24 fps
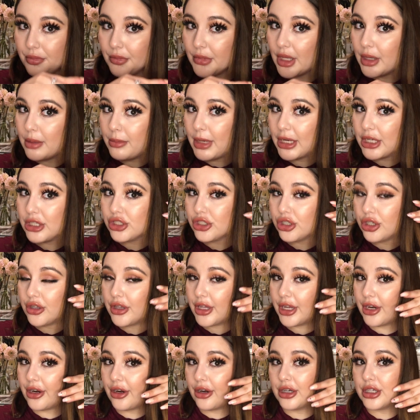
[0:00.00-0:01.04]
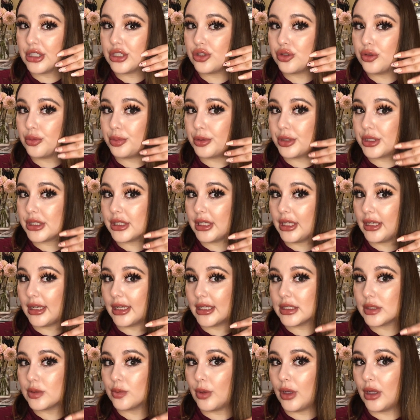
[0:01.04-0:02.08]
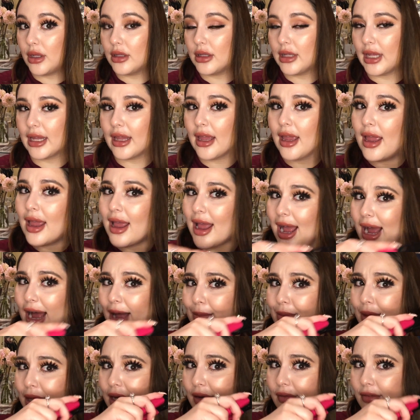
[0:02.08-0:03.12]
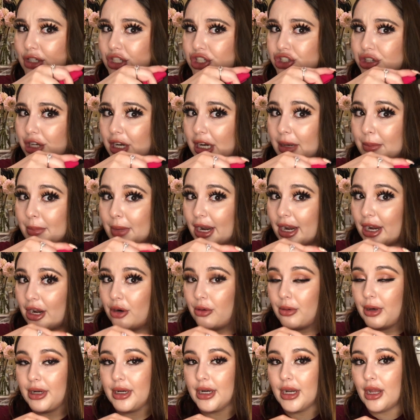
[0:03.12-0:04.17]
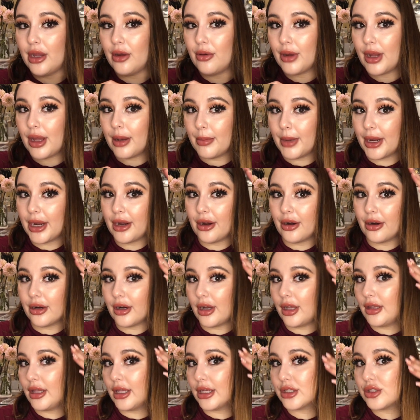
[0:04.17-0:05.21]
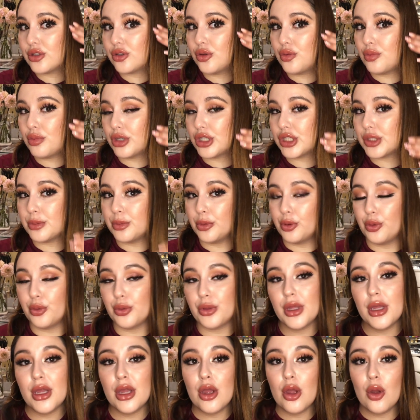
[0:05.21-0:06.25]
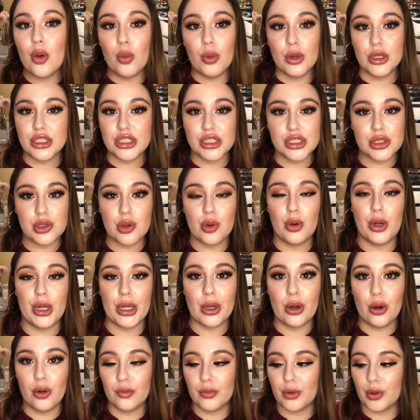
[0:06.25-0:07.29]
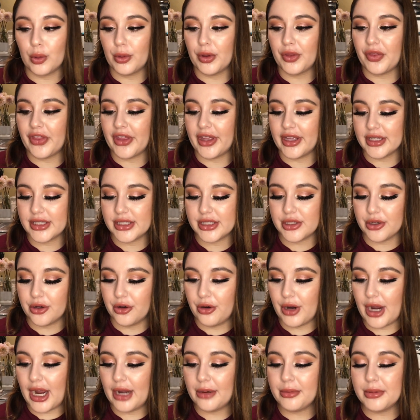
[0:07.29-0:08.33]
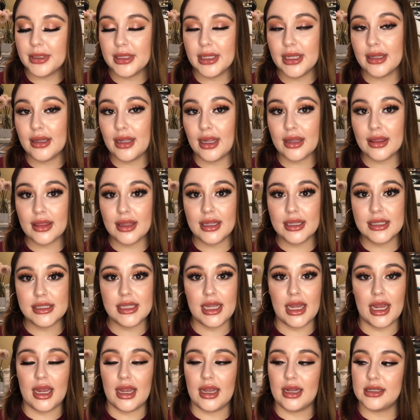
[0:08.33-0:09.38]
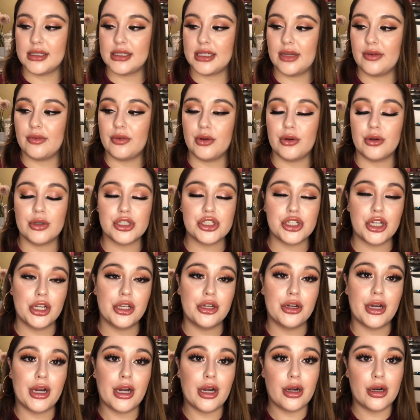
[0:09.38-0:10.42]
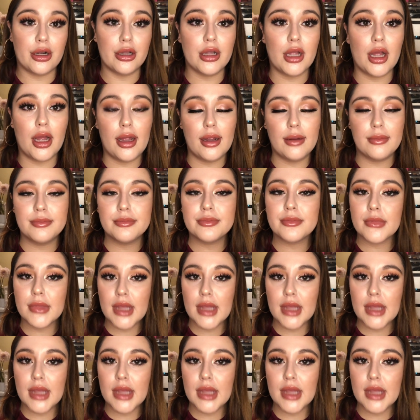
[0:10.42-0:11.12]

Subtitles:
it makes sure that your hair is super sleek as well. Like, I'm not even straightening my hair right now and my hair got like super smooth with just going over with this. So I really like this, and if you straighten your hair a lot,